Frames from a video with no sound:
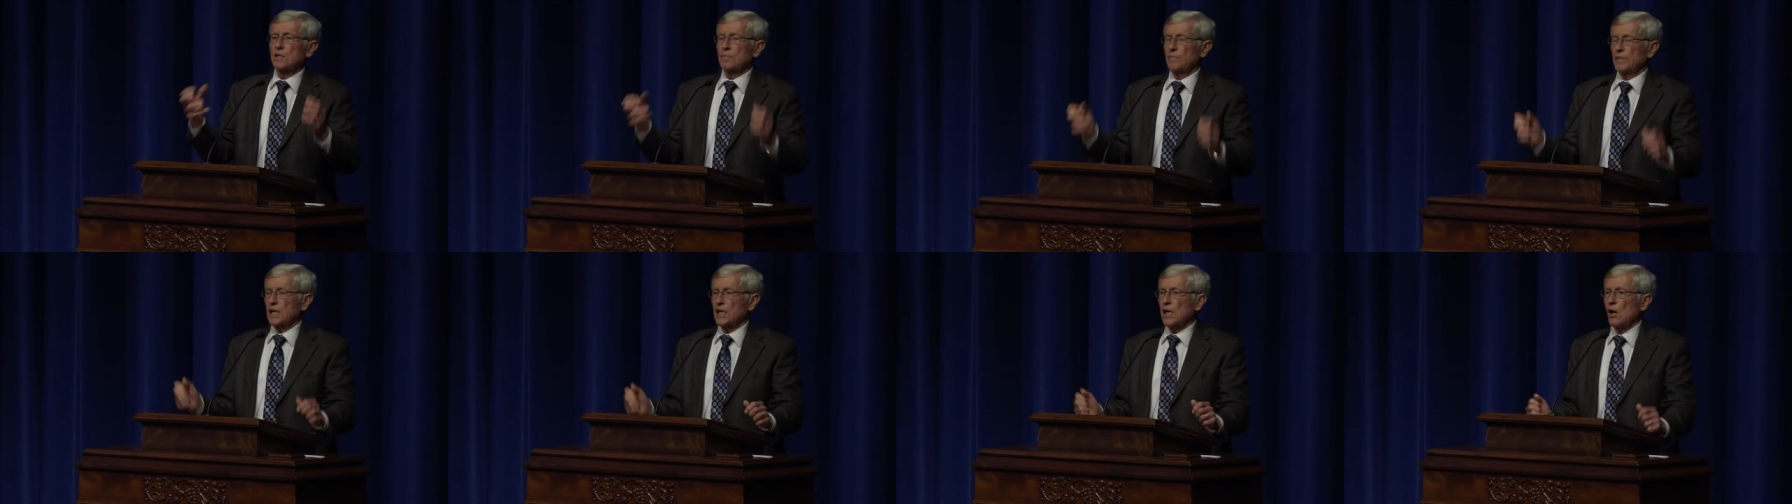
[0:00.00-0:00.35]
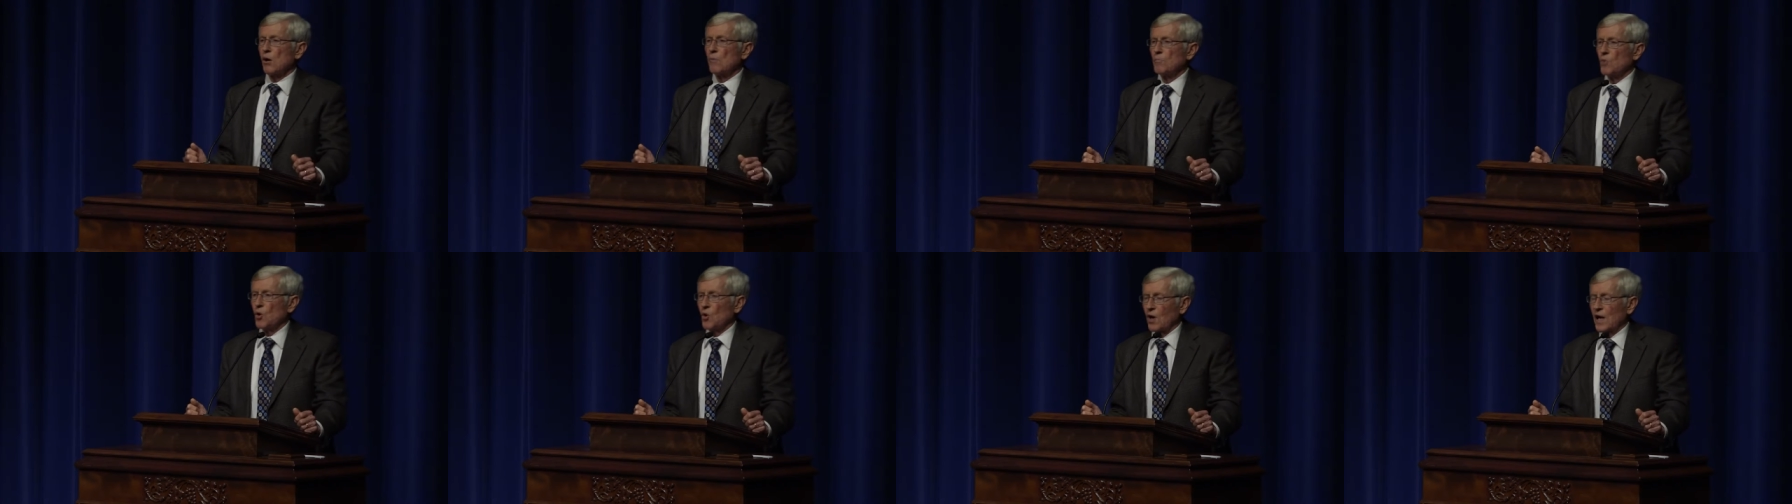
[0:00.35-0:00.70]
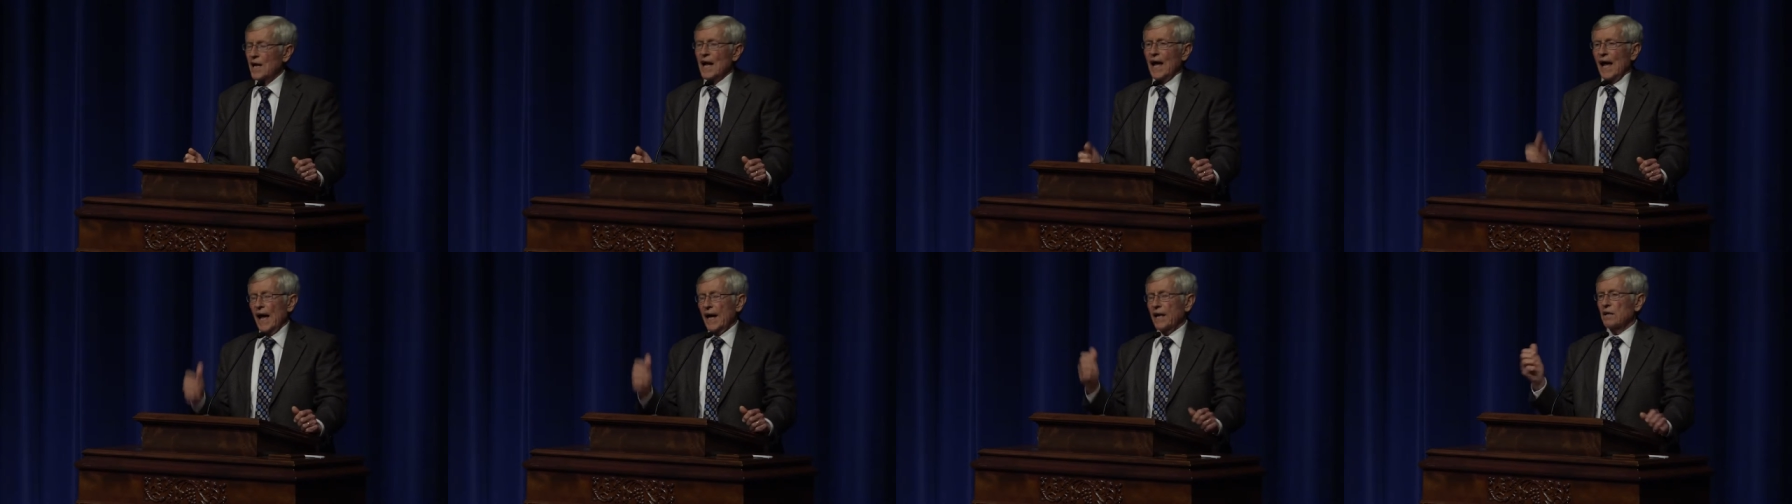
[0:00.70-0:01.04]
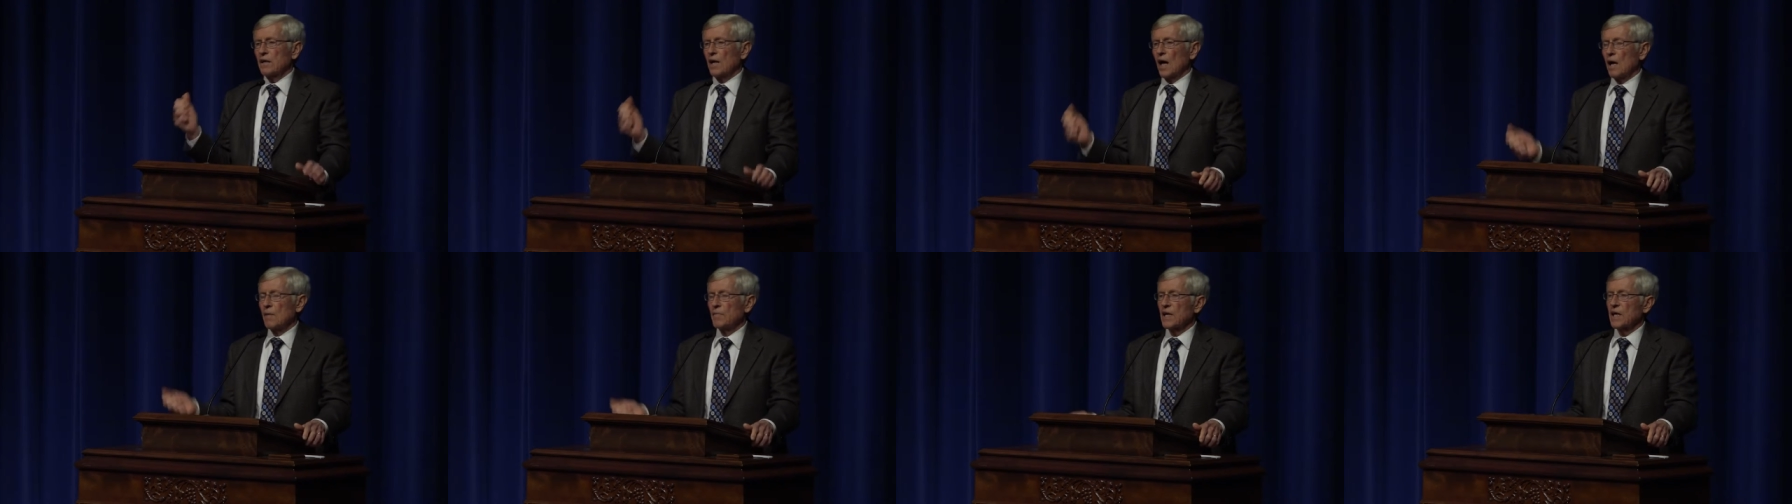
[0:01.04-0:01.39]
to become more
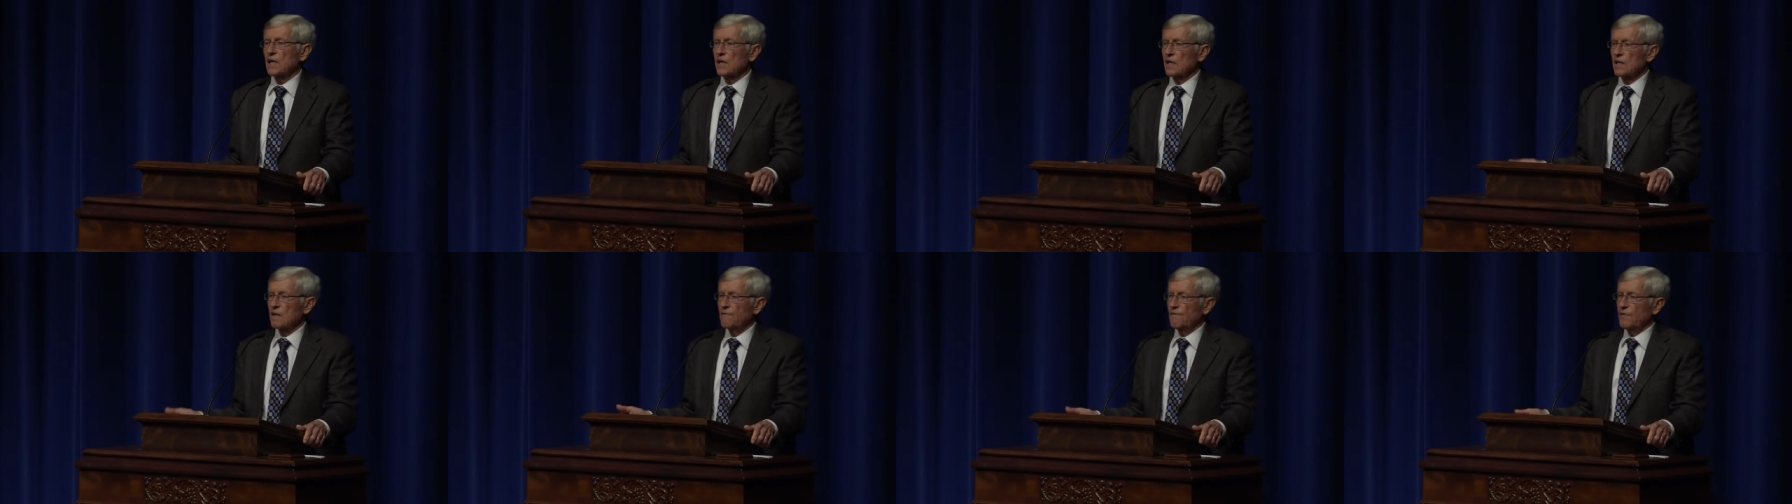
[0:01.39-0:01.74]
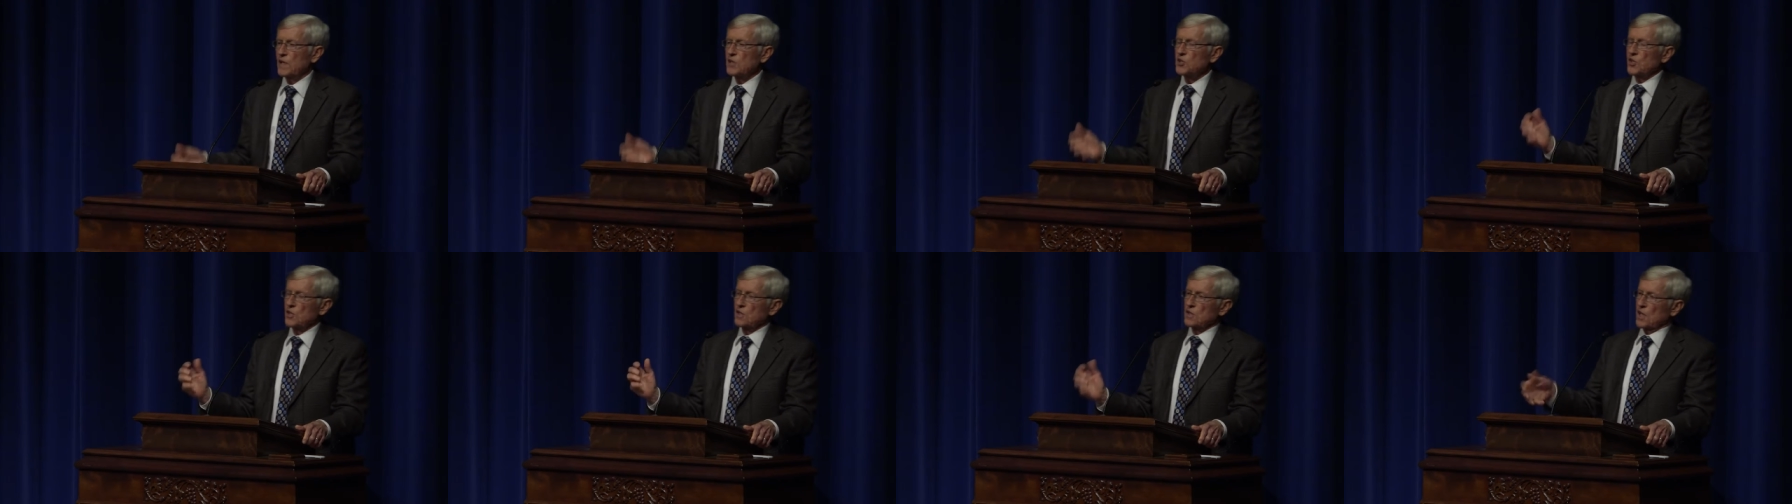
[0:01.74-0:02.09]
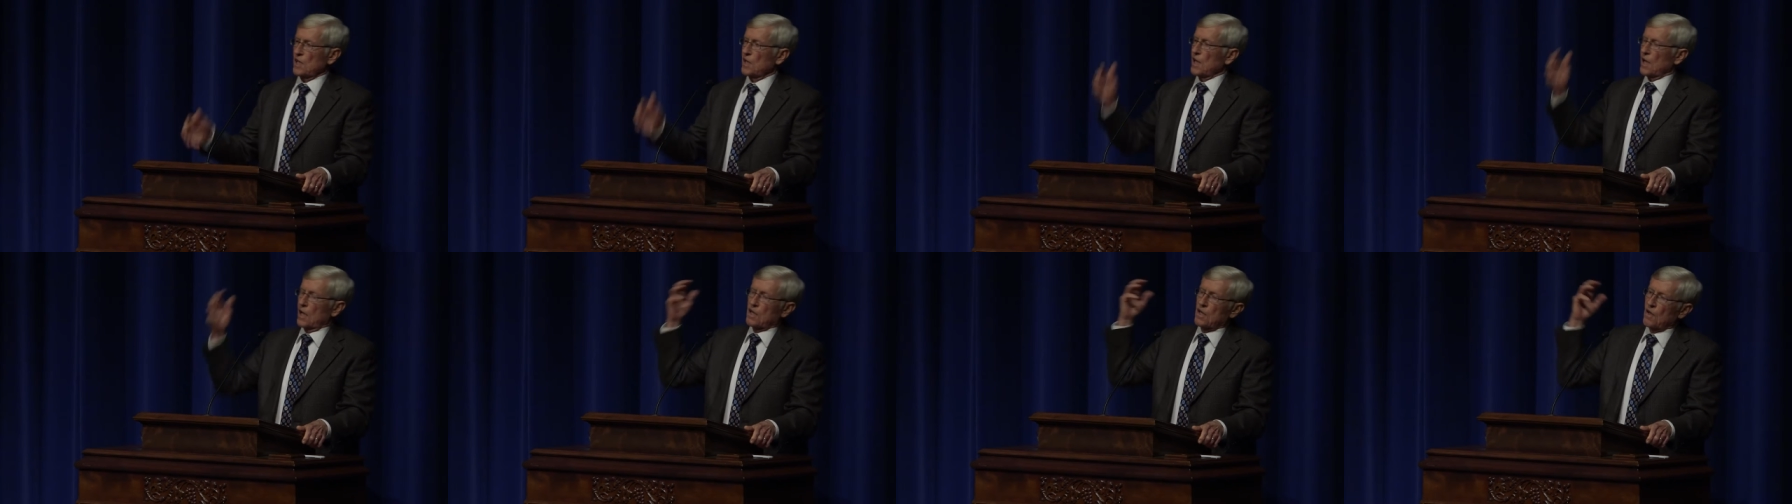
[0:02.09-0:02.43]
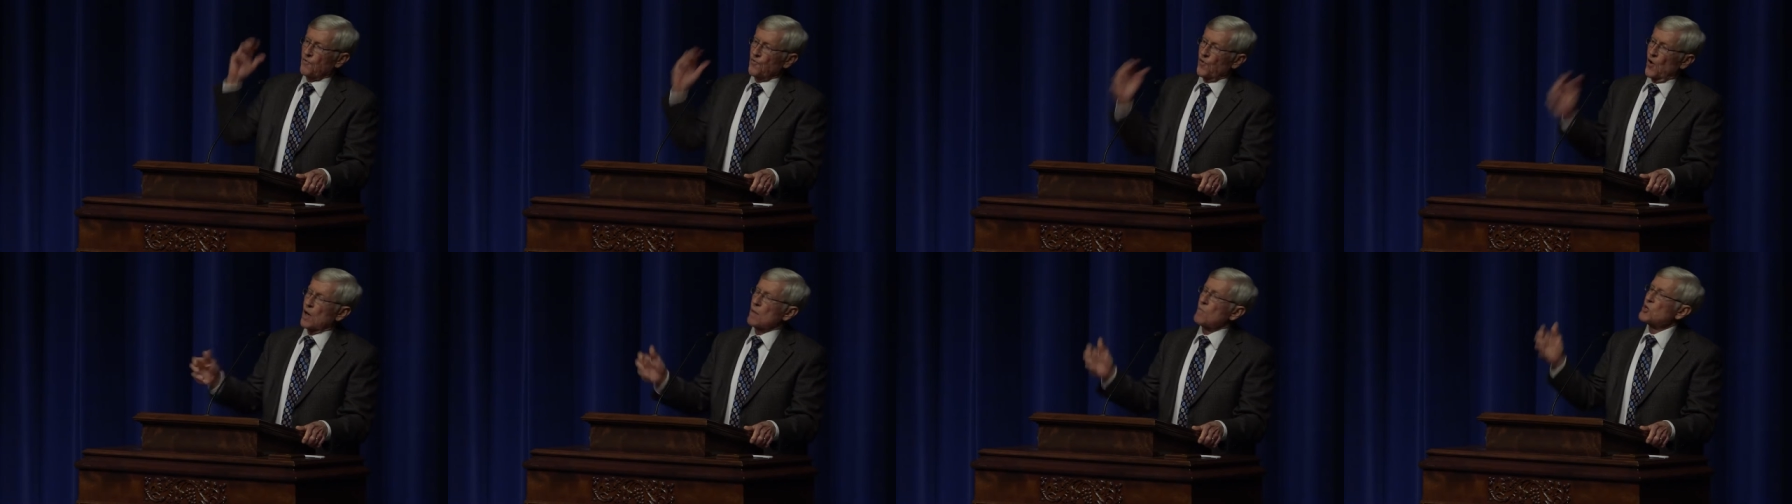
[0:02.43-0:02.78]
economically efficient, then other
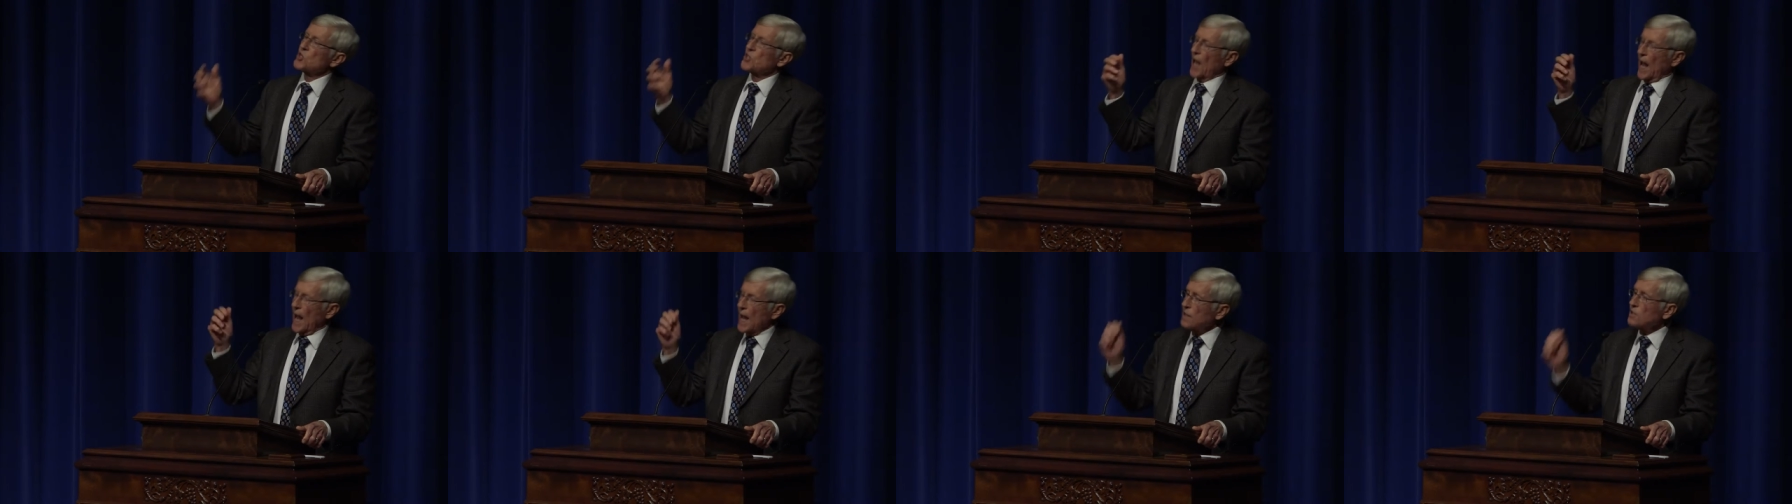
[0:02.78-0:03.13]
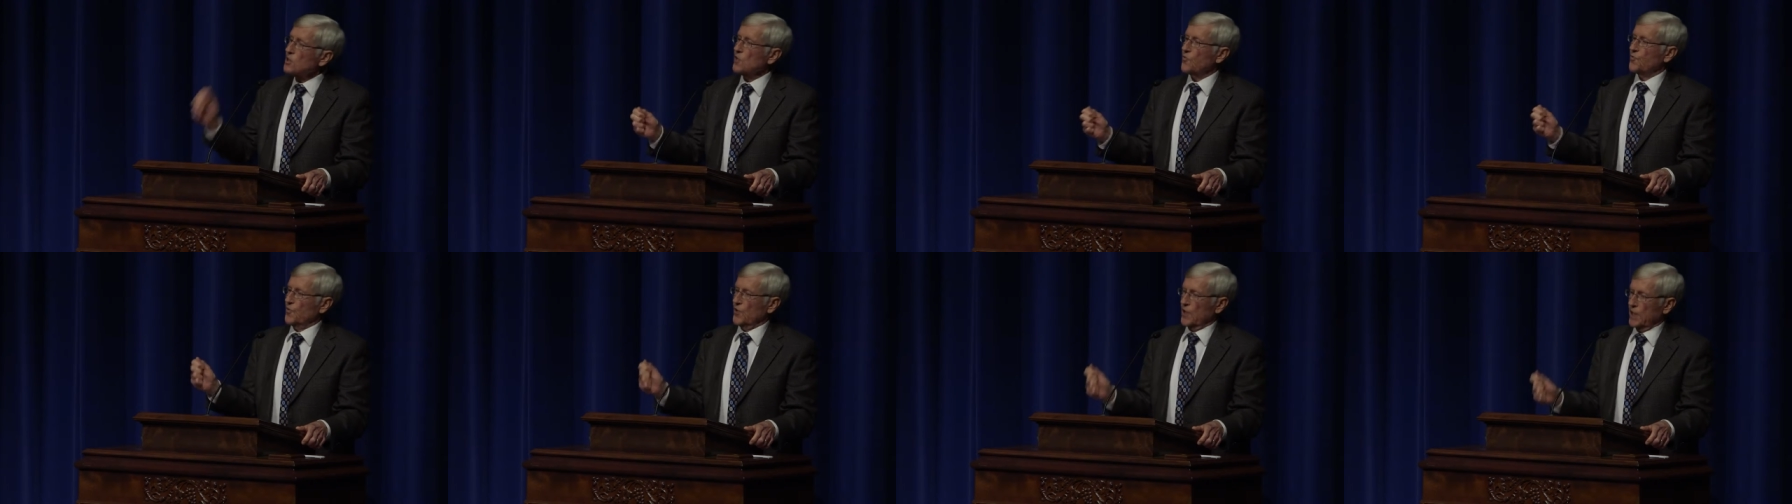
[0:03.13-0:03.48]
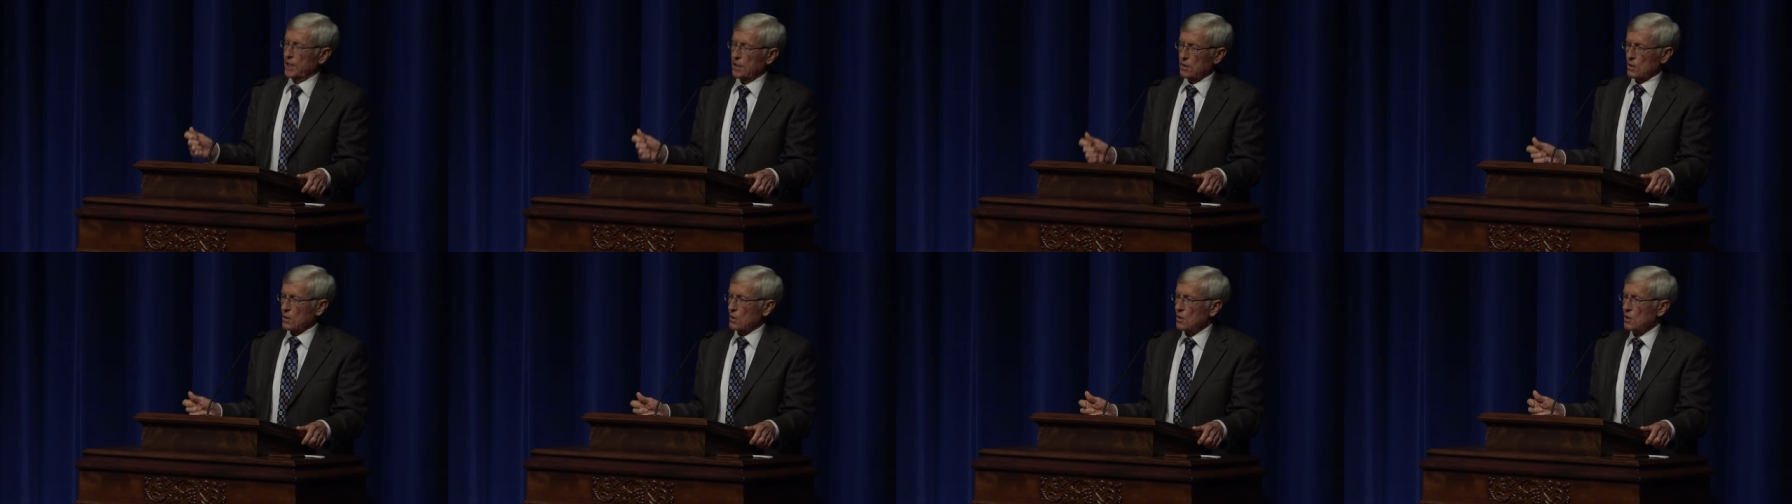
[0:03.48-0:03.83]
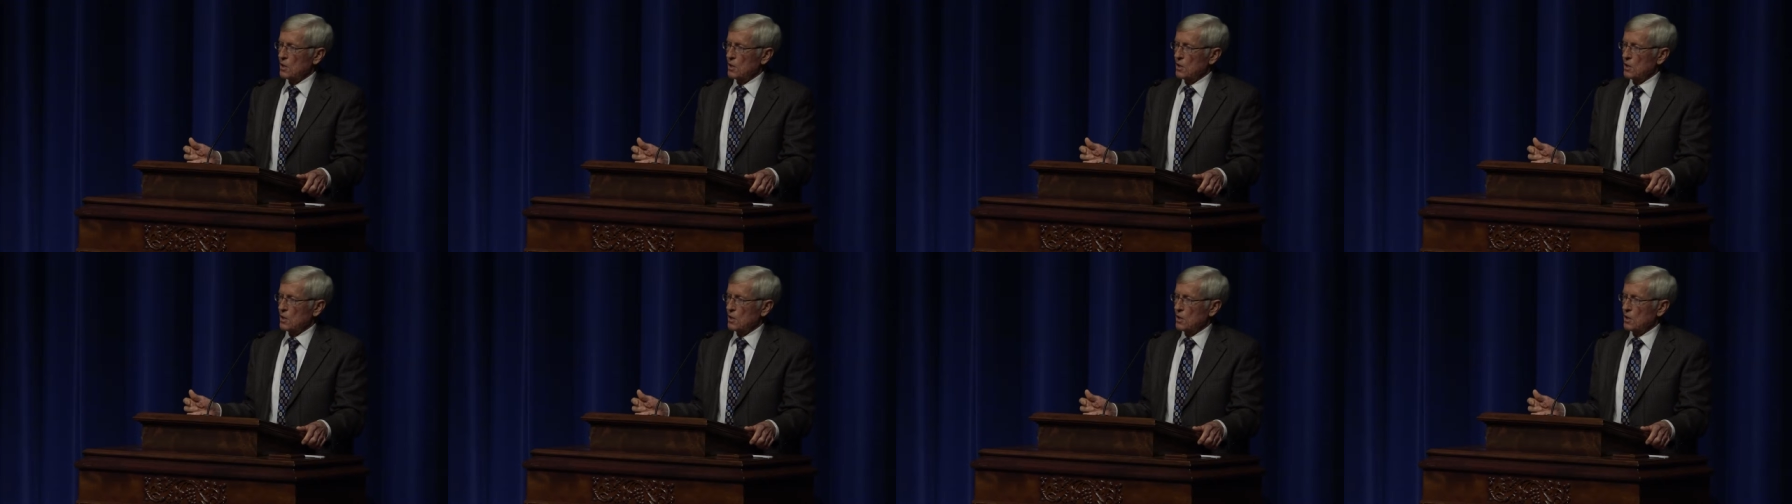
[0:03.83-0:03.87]
farmers had to fail.